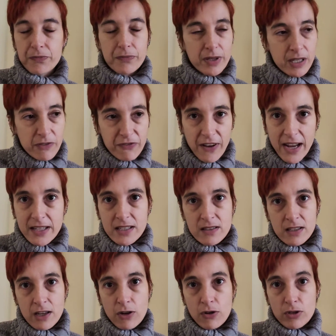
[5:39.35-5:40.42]
be finding
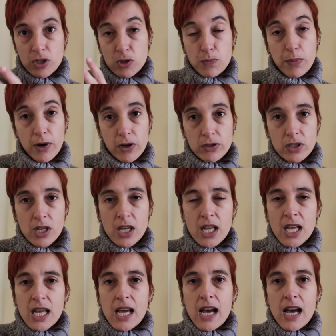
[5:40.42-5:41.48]
their own spot,
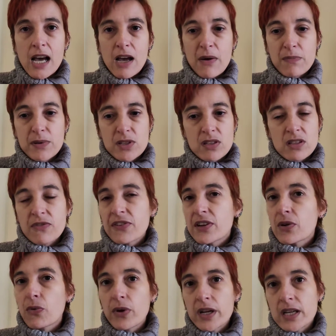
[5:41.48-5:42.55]
uh, but in
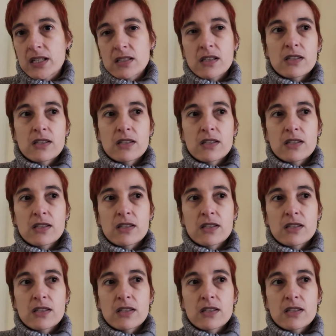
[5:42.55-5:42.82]
different ways.